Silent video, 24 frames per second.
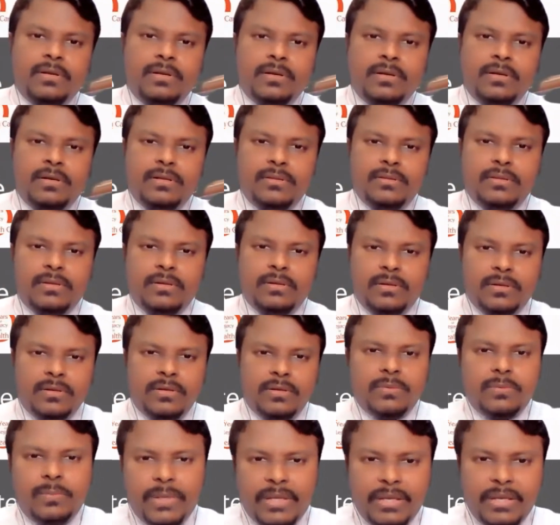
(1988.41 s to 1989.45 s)

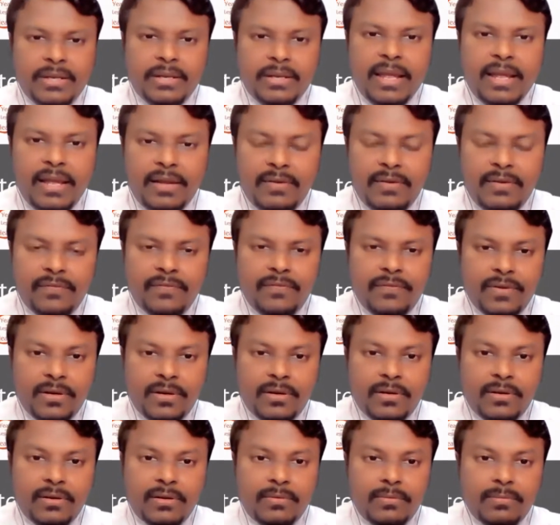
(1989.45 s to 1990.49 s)
we can have
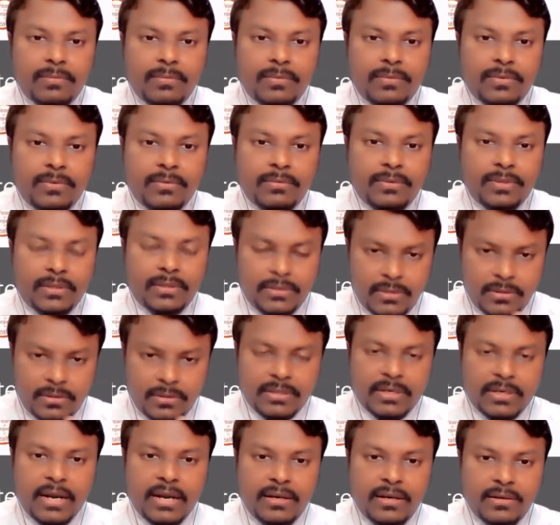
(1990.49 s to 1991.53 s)
the
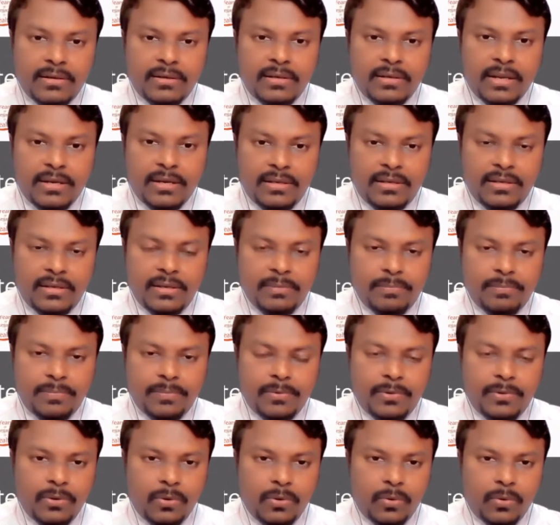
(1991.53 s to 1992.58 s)
gland can keep
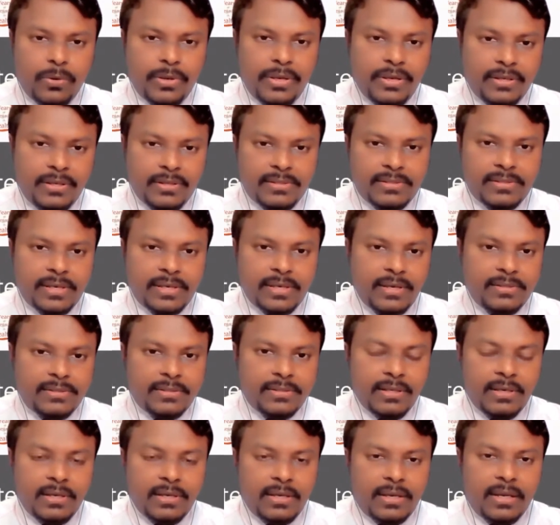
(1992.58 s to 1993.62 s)
growing in
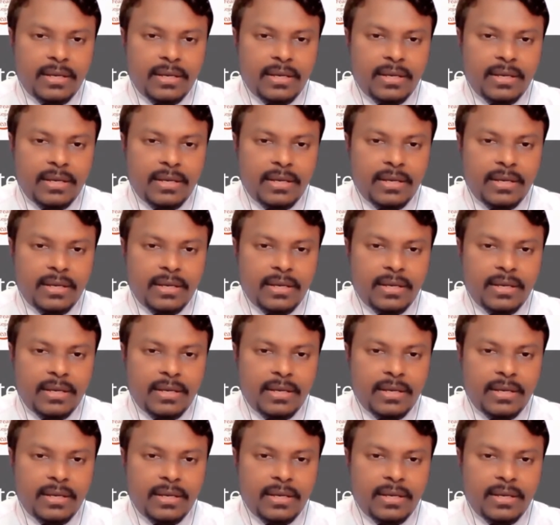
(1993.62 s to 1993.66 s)
size,